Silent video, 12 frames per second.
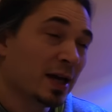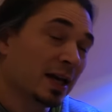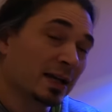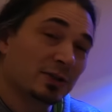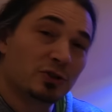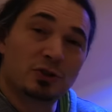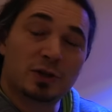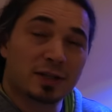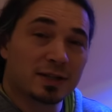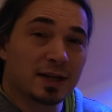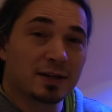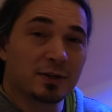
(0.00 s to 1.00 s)
It
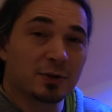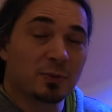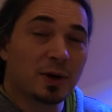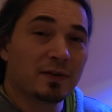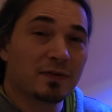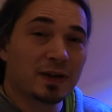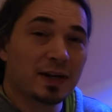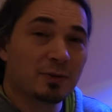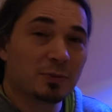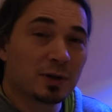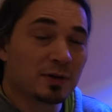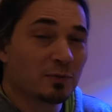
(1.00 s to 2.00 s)
gets onto your Wi-Fi
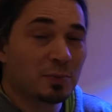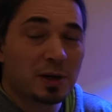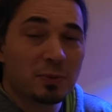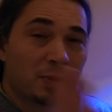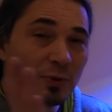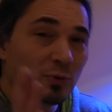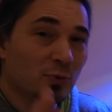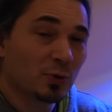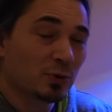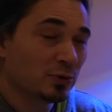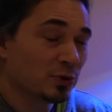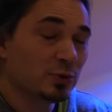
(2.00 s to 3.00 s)
network, and from anywhere in the
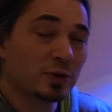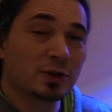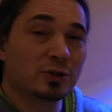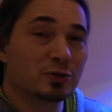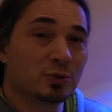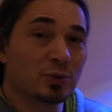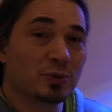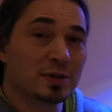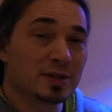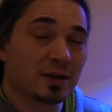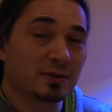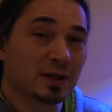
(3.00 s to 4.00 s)
world, you can control
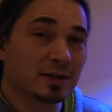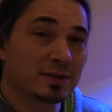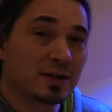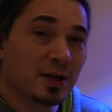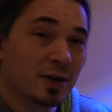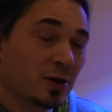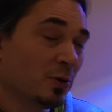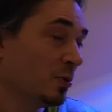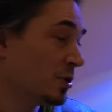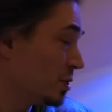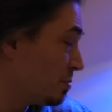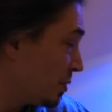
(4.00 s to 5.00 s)
these outlets,
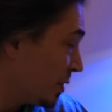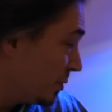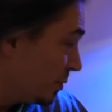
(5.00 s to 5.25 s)
which is pretty